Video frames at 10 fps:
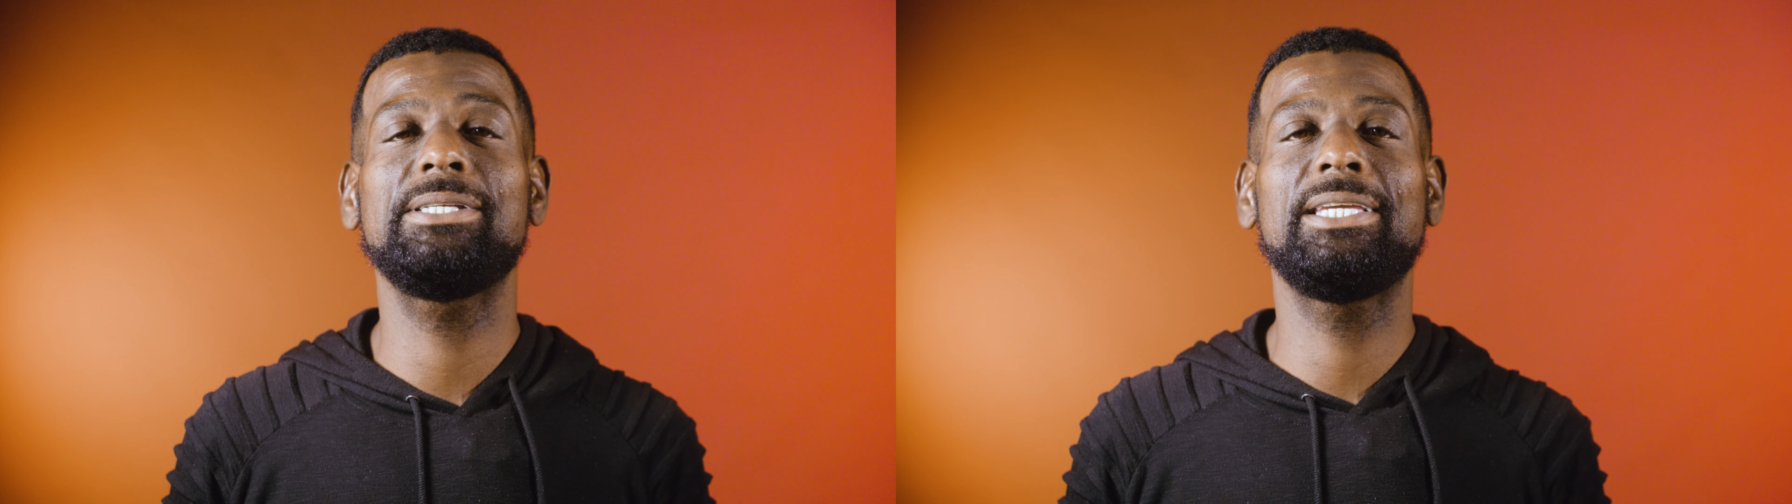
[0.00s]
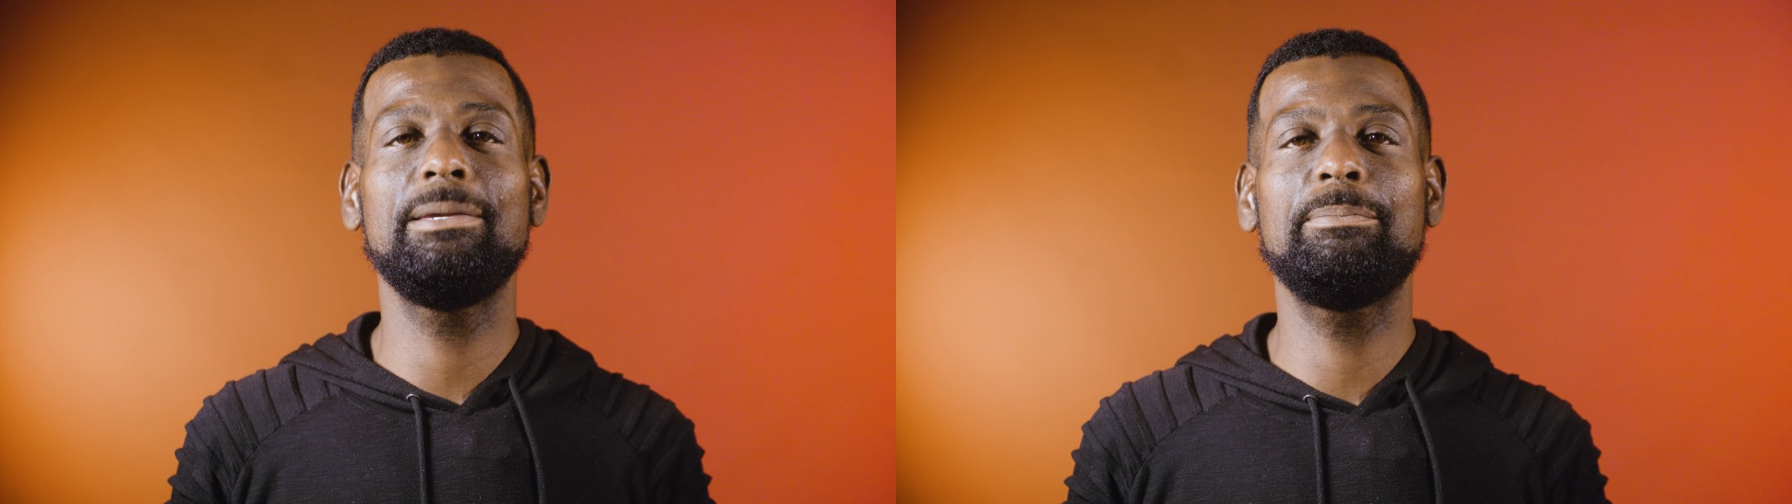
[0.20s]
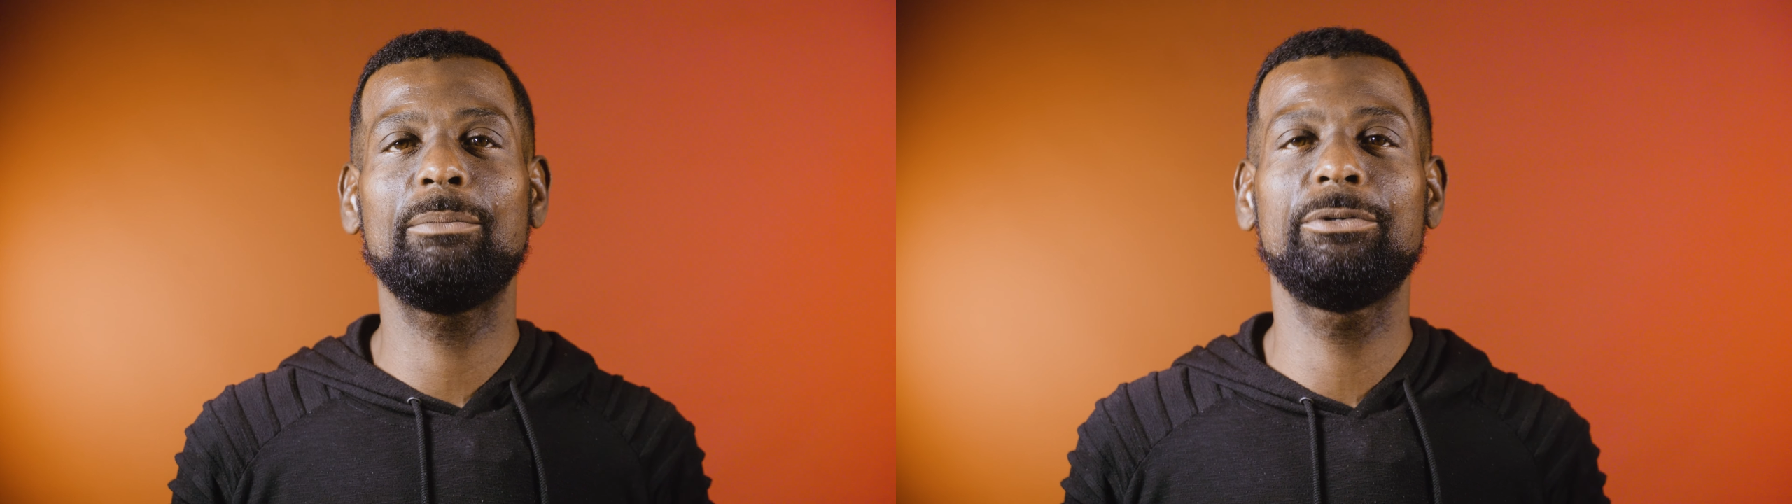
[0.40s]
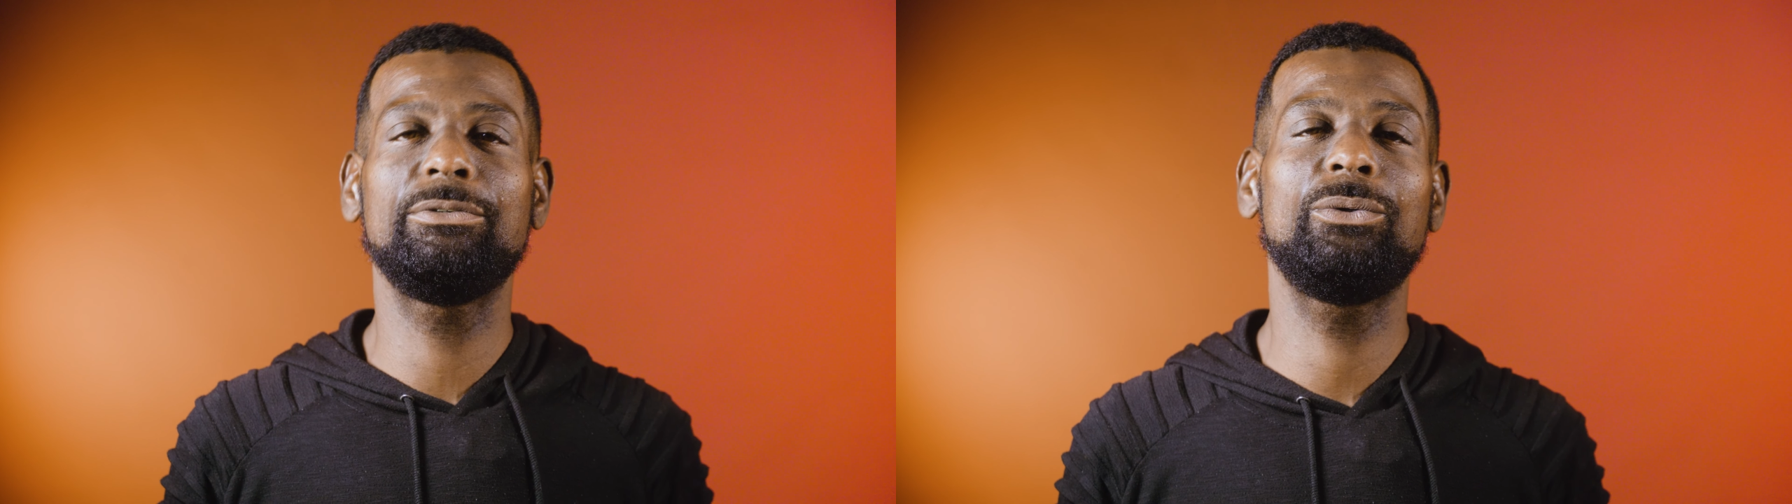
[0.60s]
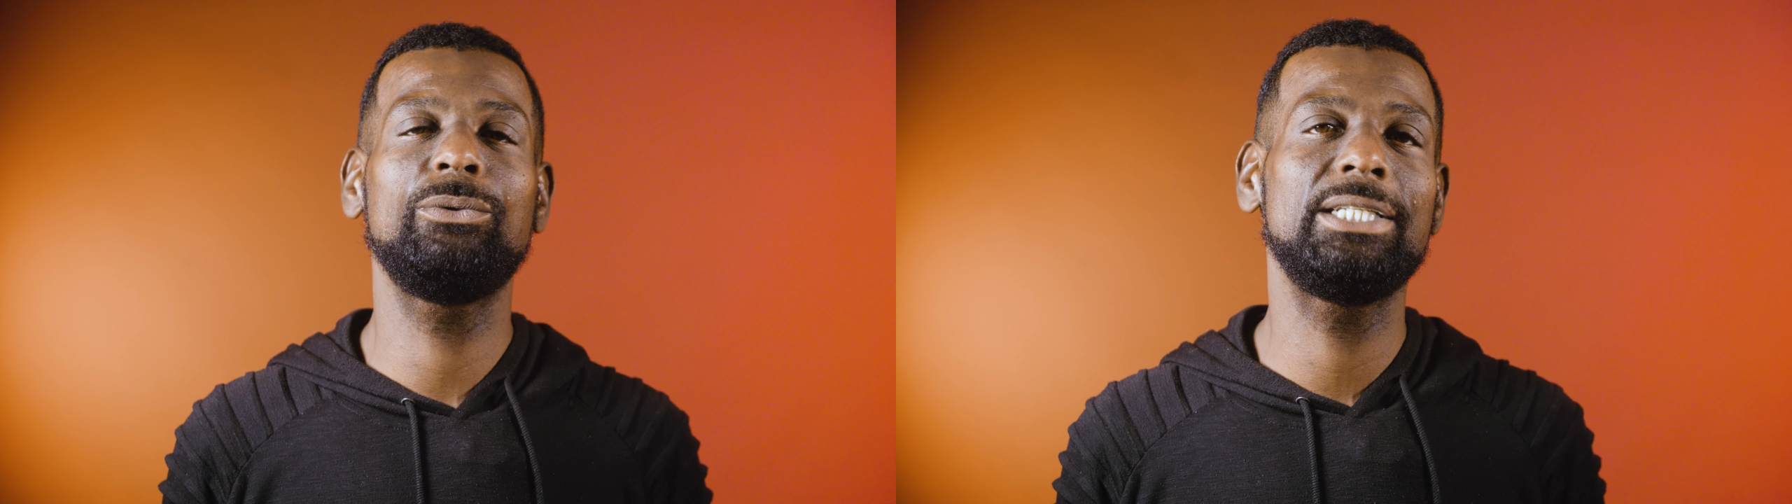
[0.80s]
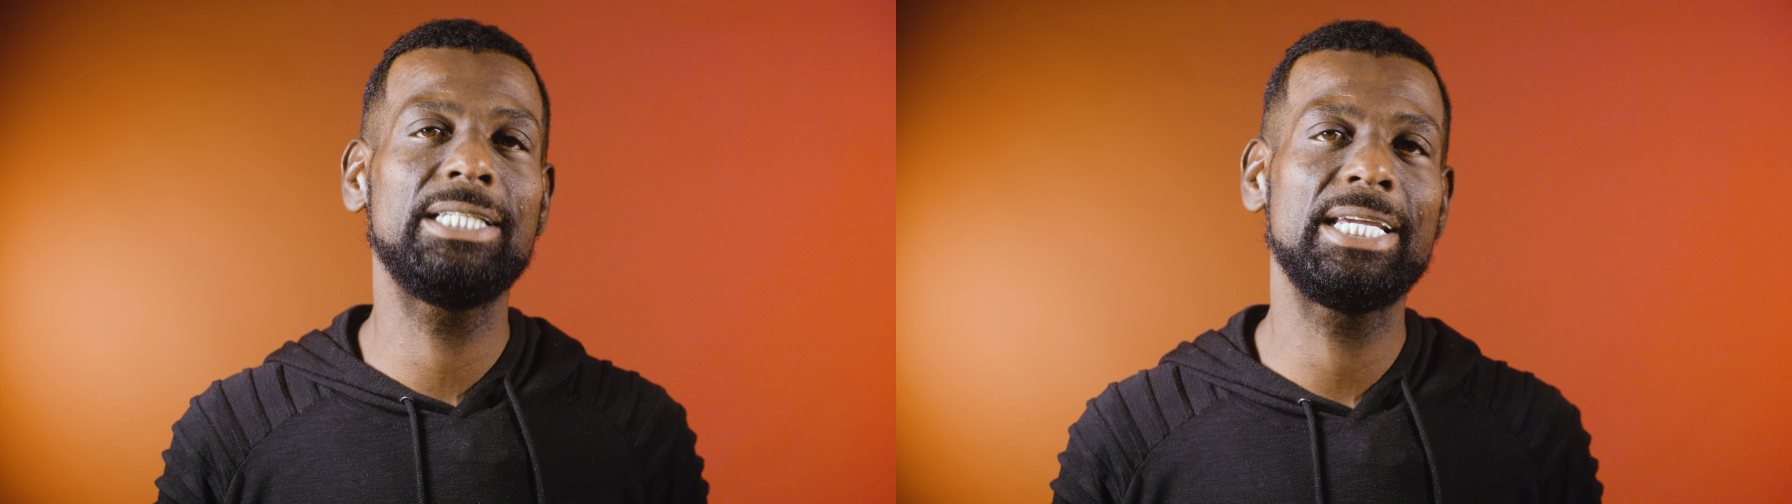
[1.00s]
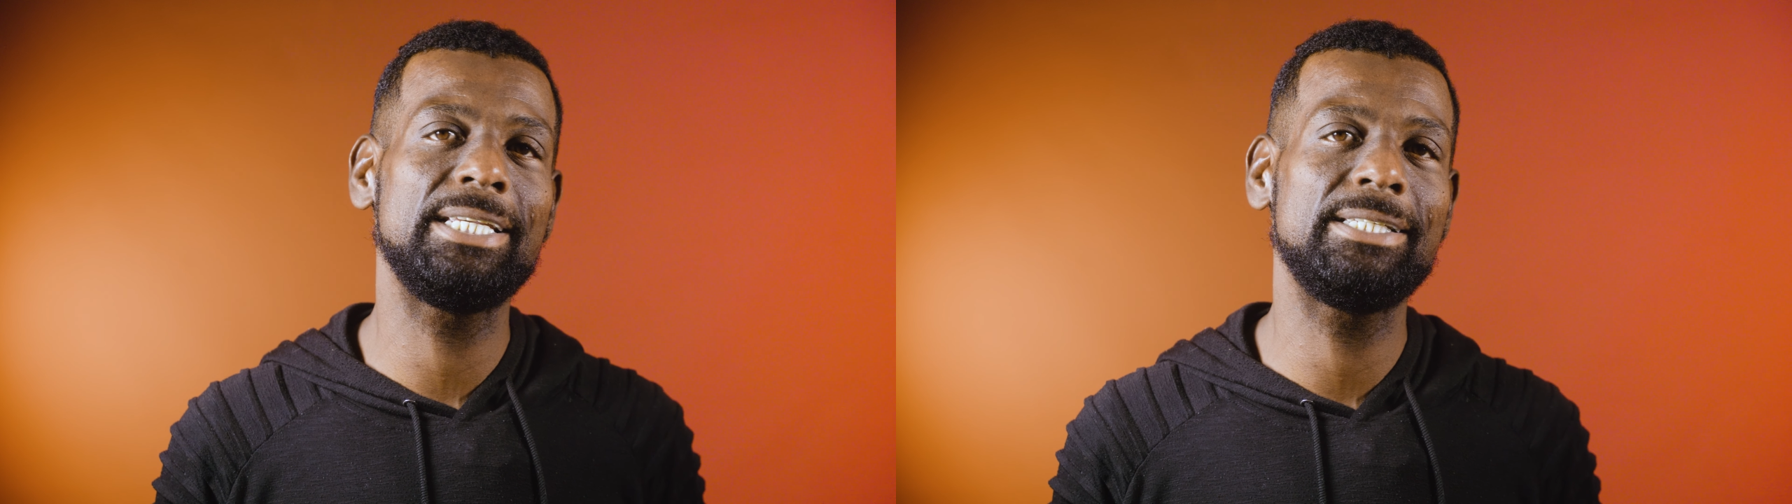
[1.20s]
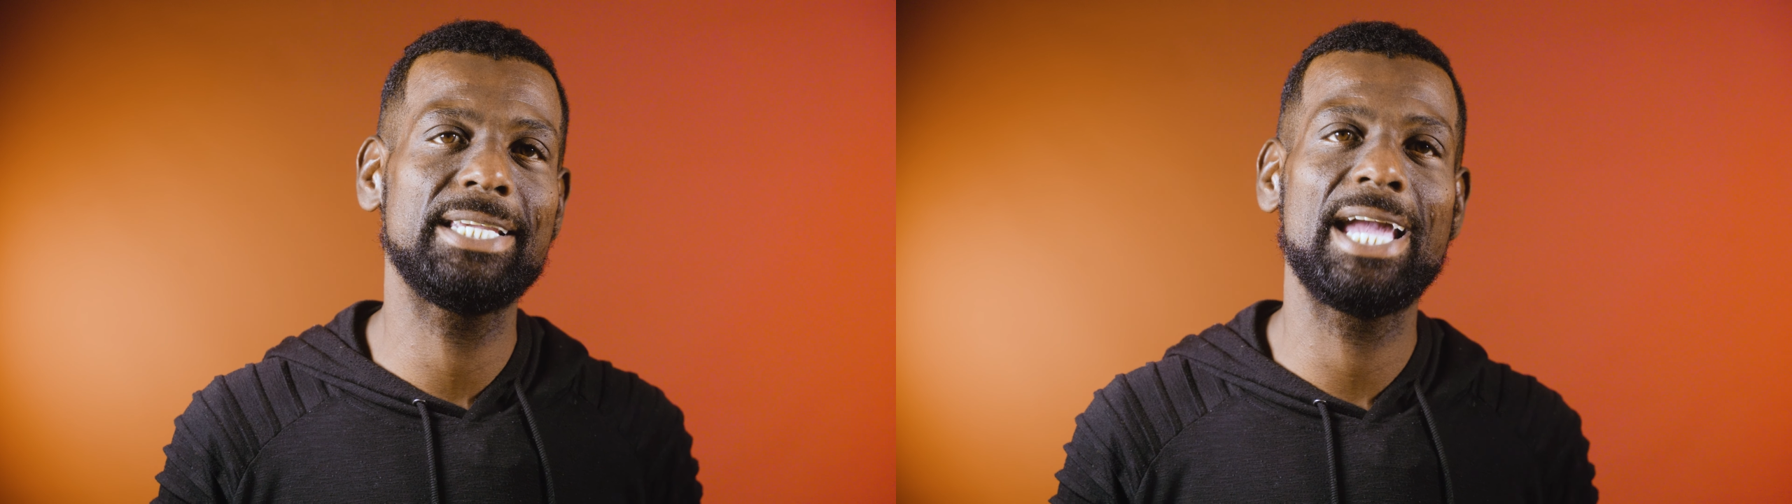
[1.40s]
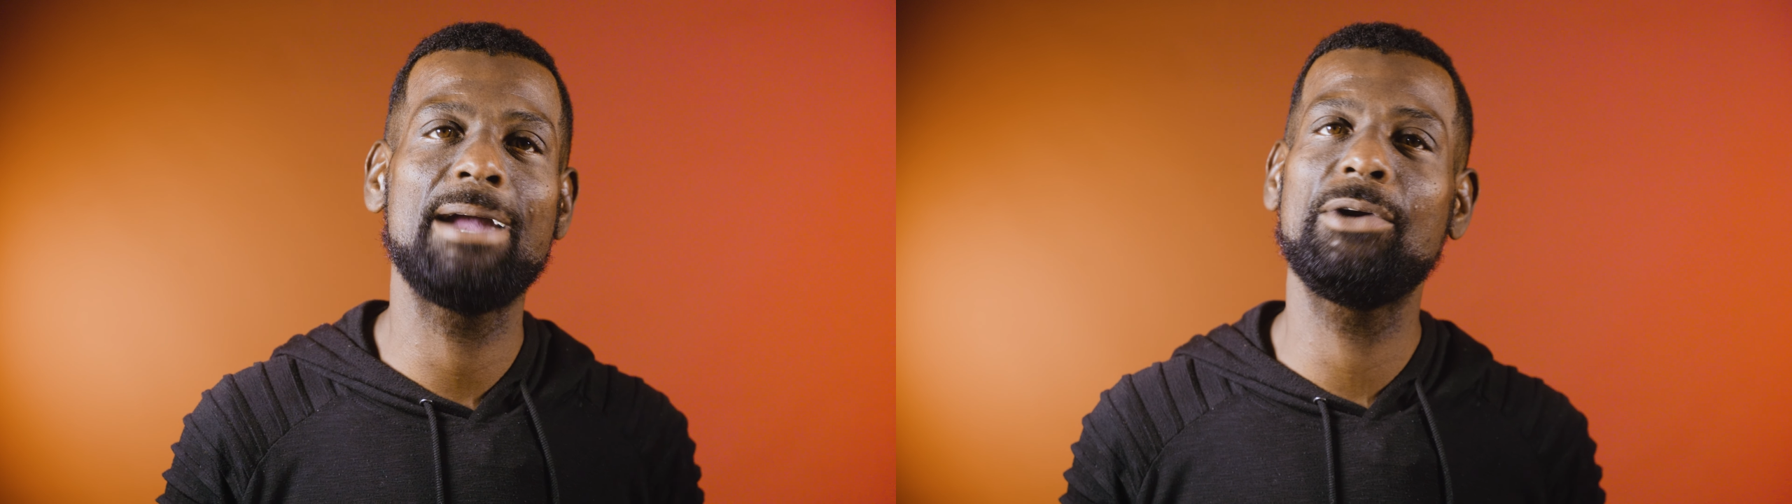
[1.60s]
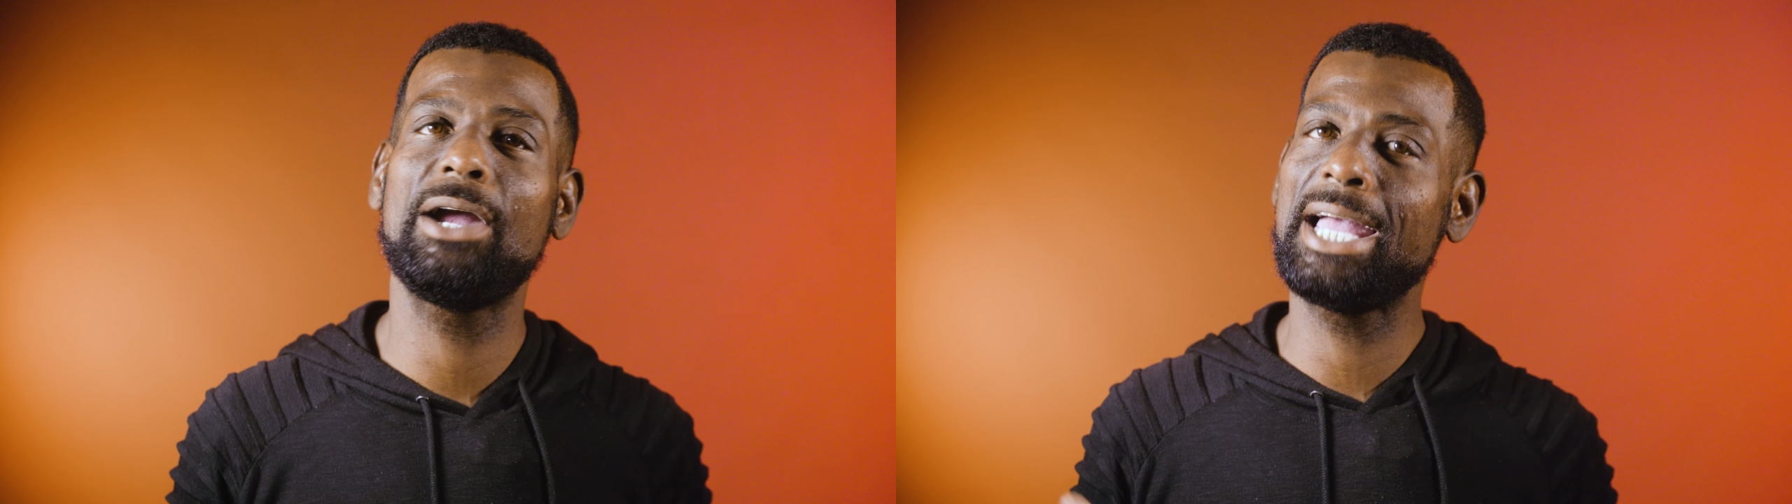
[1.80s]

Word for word: to keep up with all the latest camera